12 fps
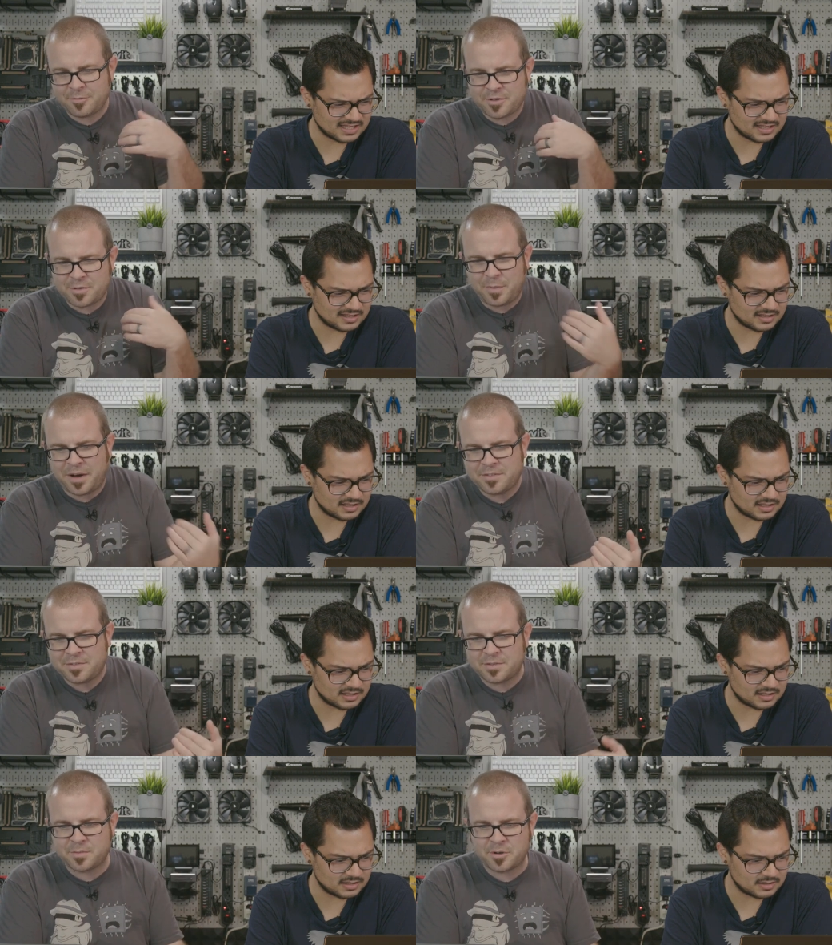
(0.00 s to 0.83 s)

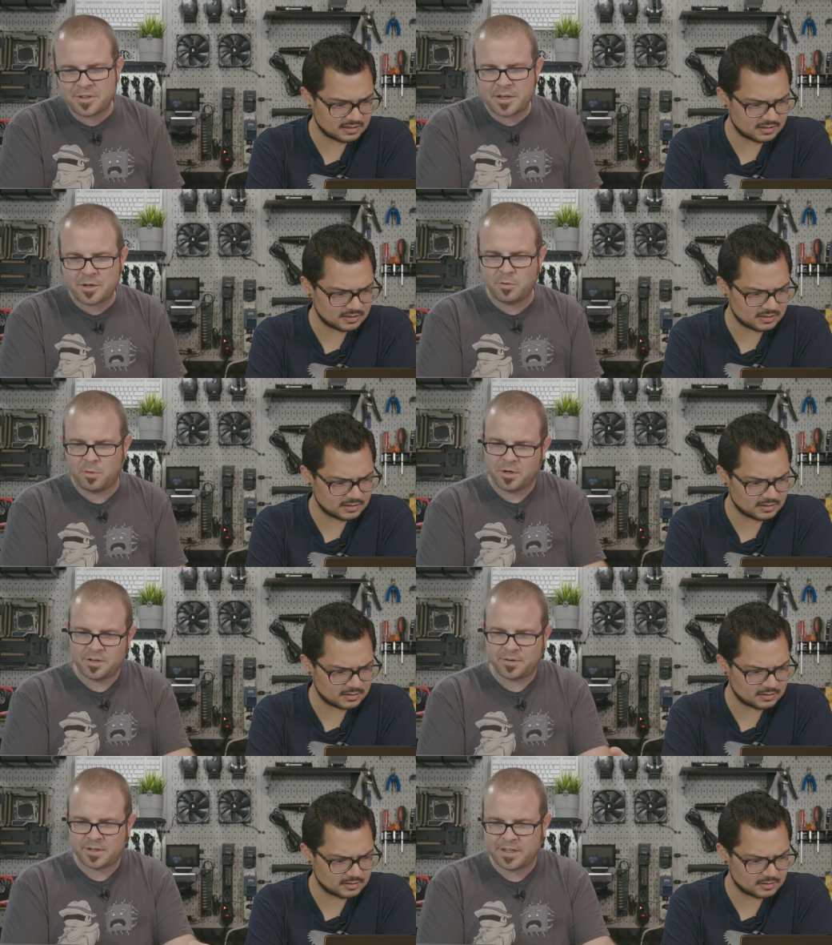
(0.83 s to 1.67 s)
Speaker 1: response was more like, "Well,
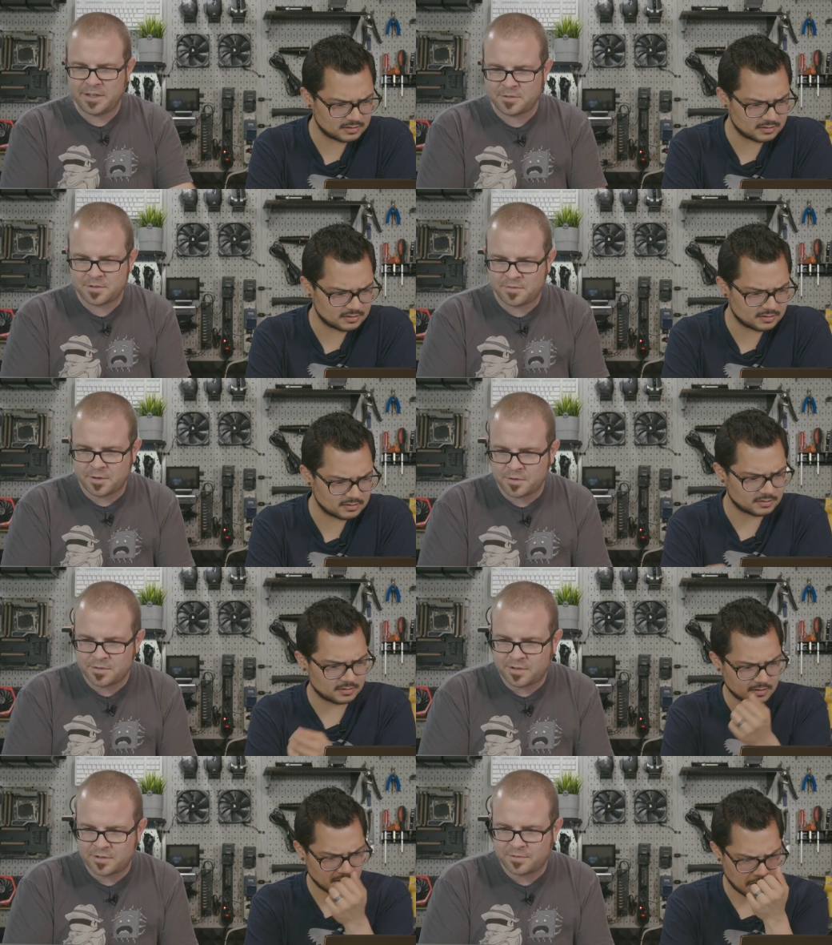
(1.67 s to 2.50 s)
one of our language
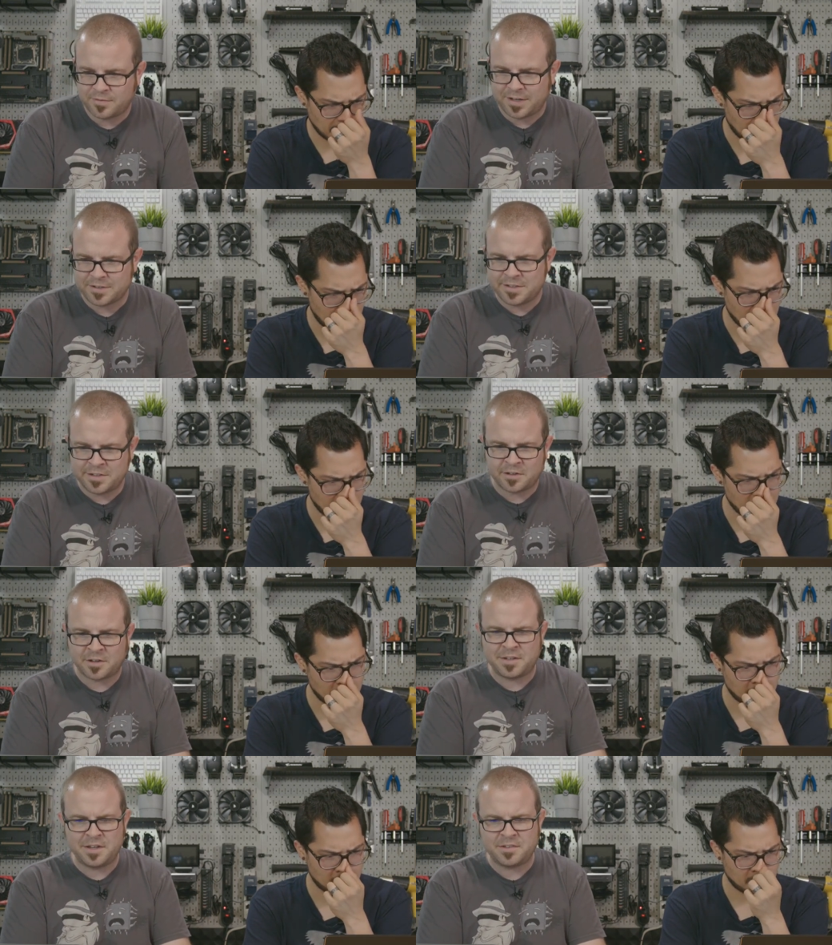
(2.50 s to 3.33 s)
reviewers has violated
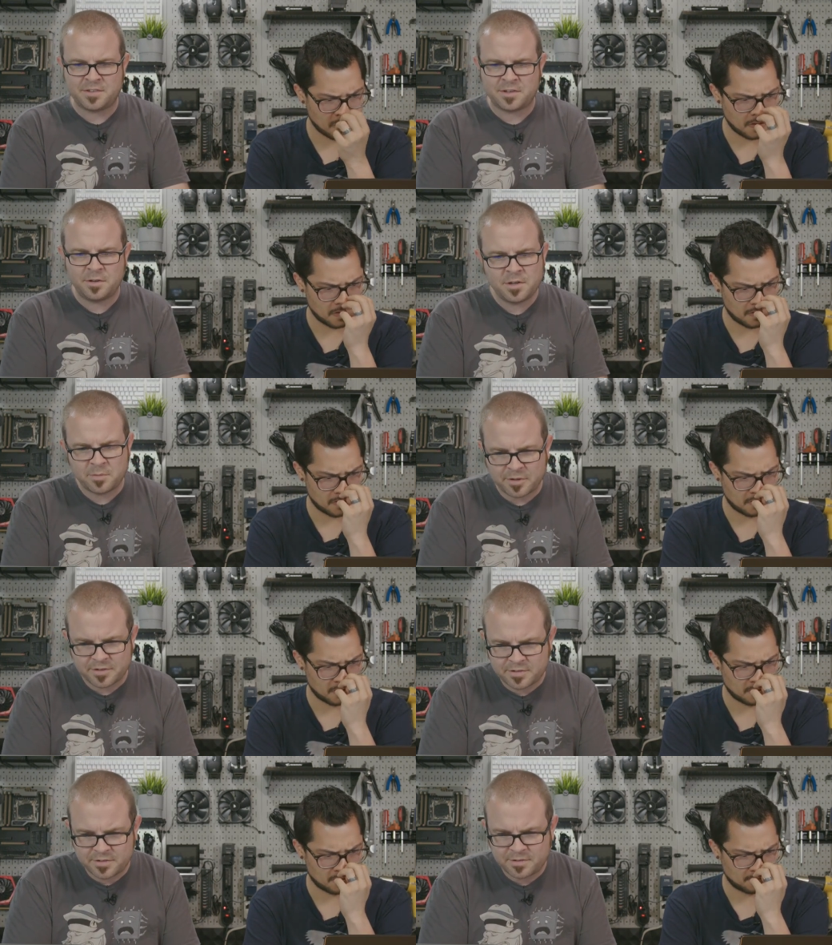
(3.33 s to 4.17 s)
our data security
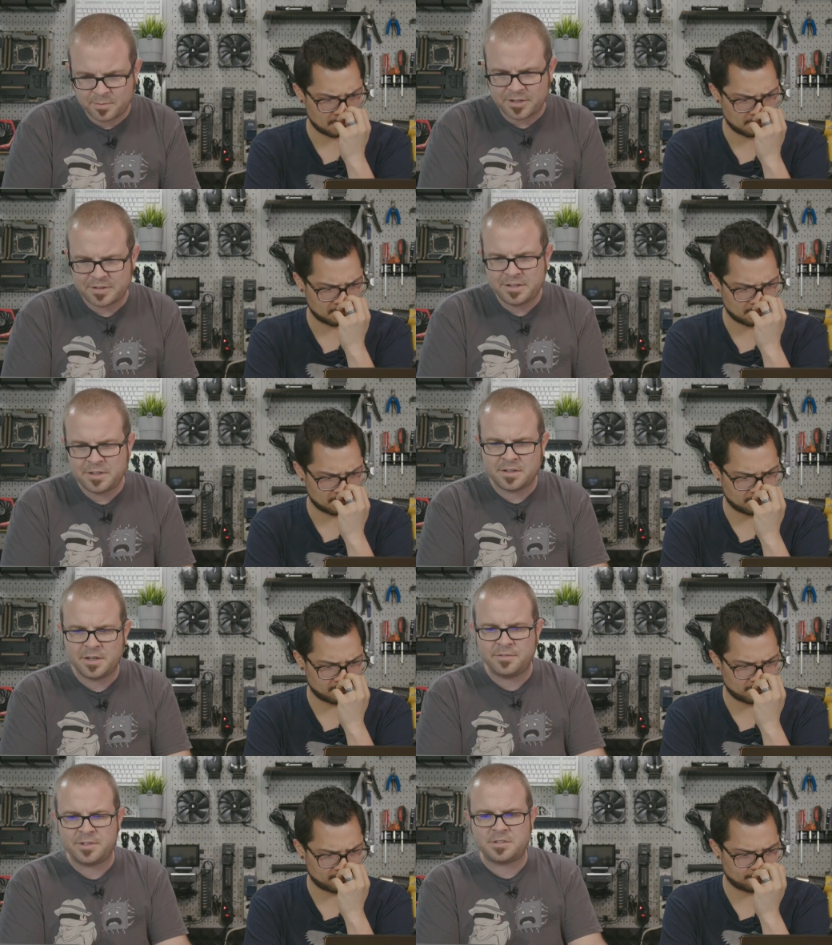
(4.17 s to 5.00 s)
policies by leaking
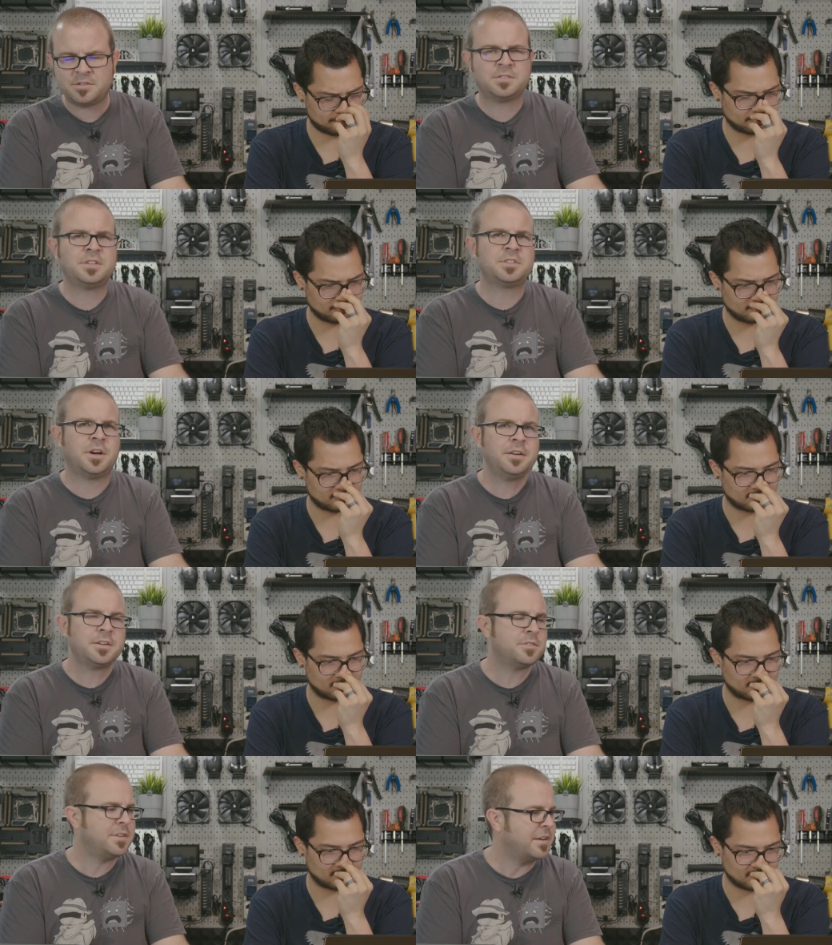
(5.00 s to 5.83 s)
confidential Dutch
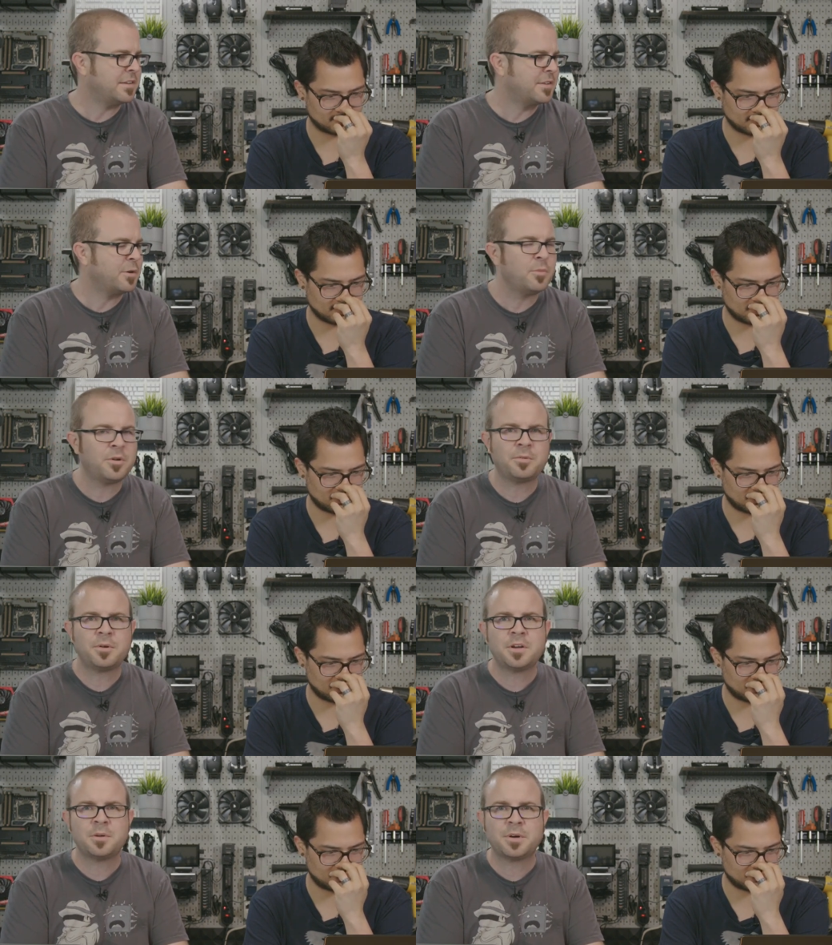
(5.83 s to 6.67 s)
audio data." They're more
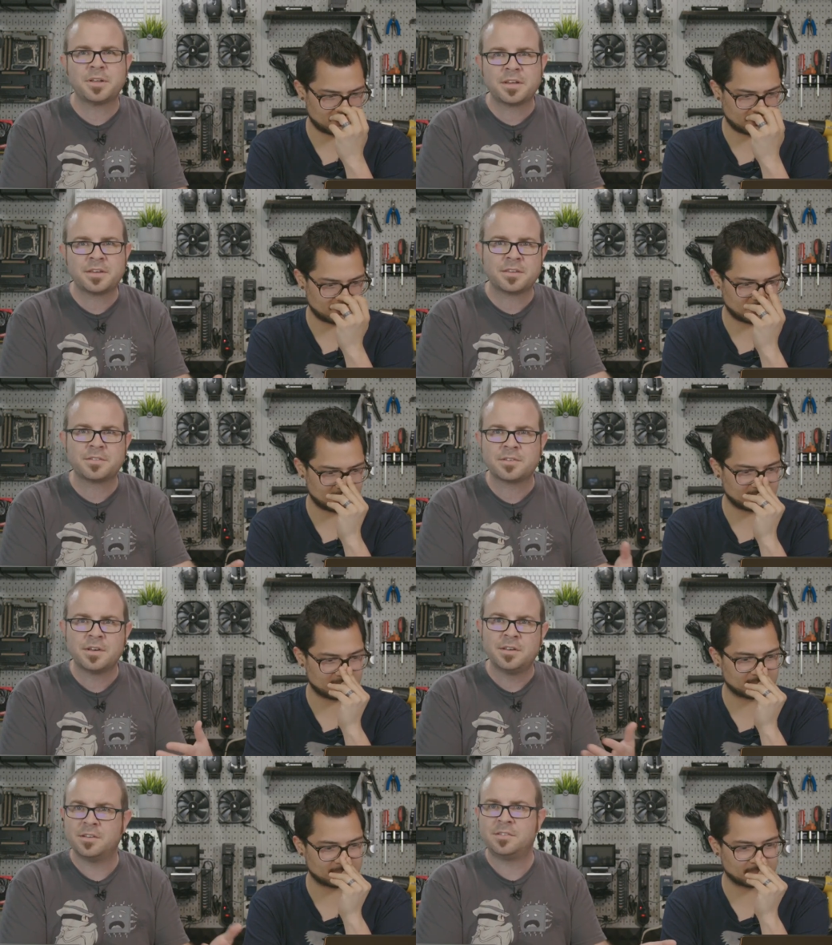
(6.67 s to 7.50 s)
worried about like
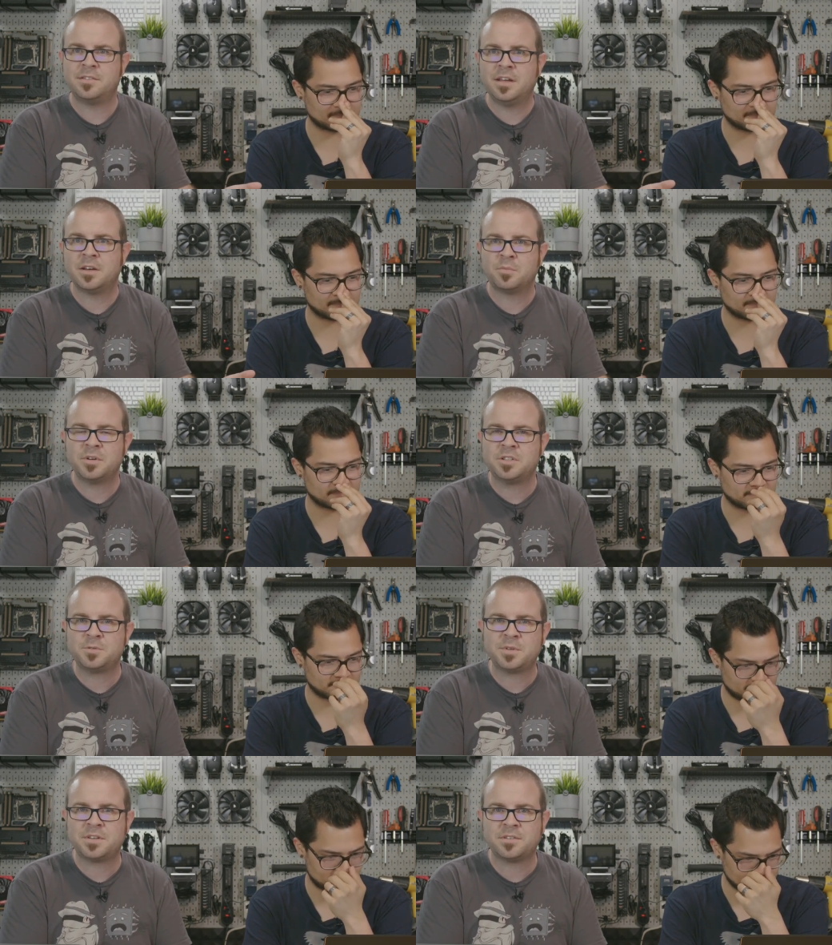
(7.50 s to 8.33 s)
this this data
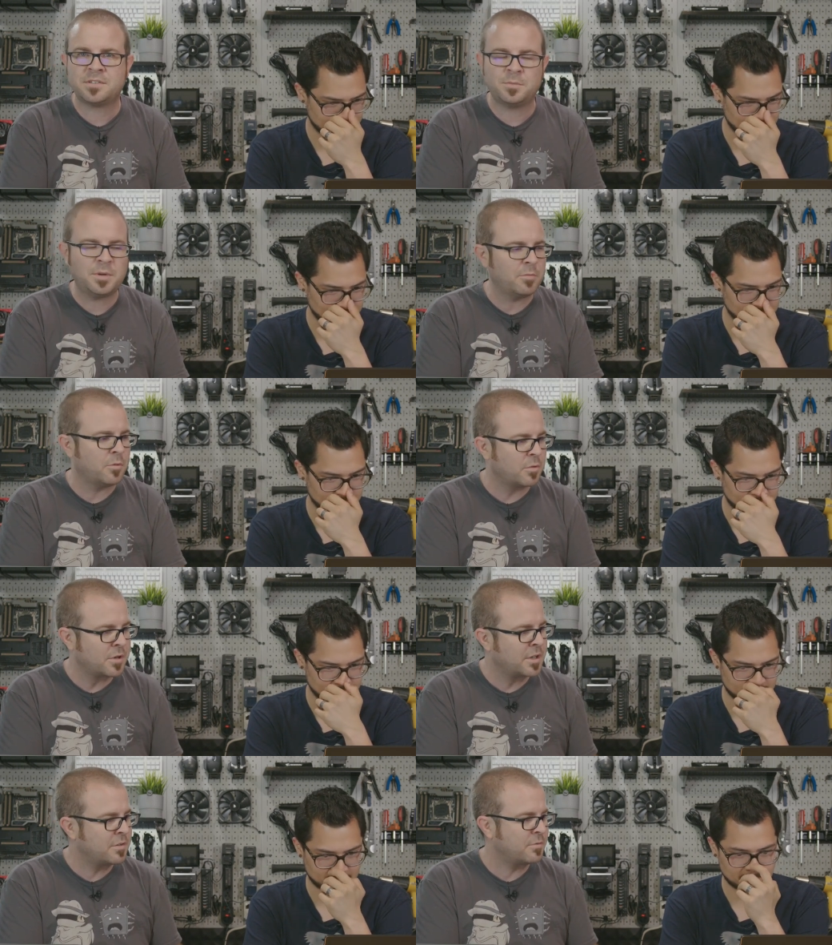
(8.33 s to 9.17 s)
breach because the people
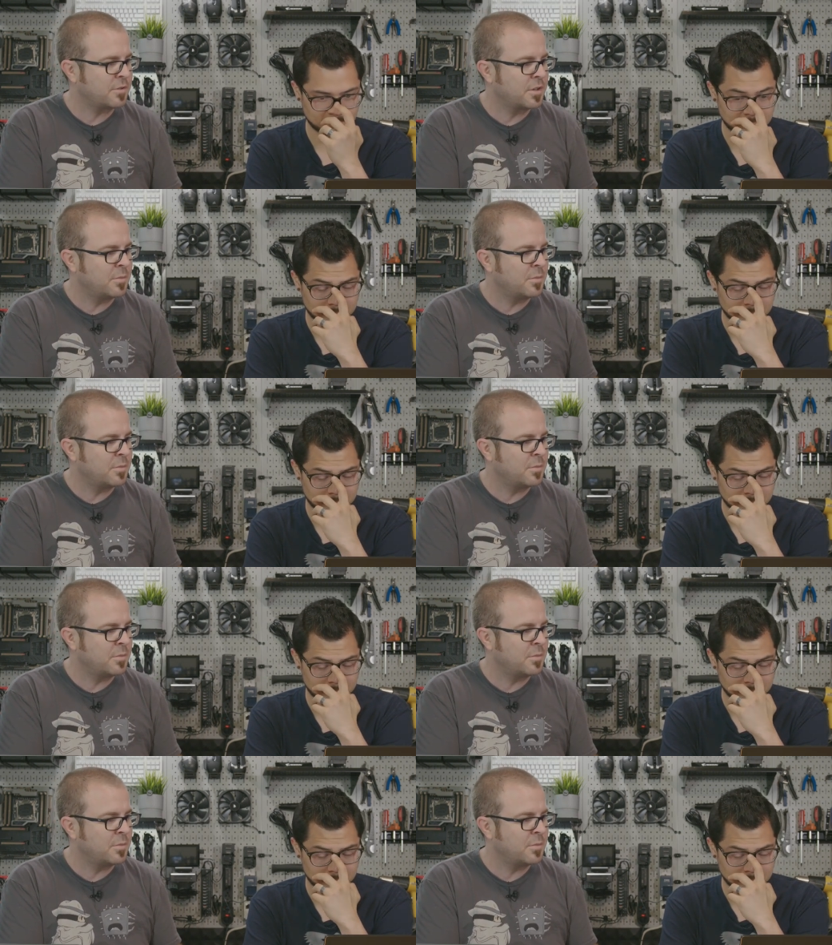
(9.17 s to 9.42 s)
working for